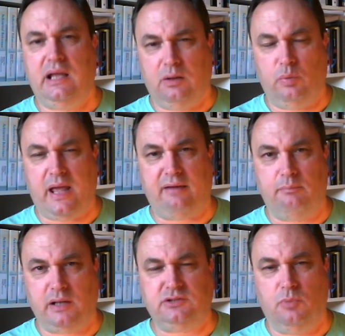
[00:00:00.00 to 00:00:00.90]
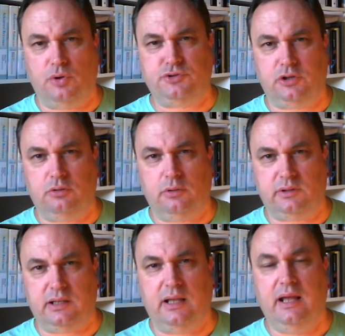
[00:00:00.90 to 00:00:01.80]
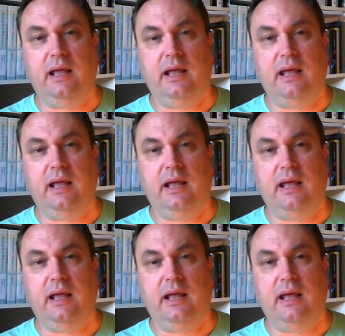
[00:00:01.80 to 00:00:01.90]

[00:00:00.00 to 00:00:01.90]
and we have much more security.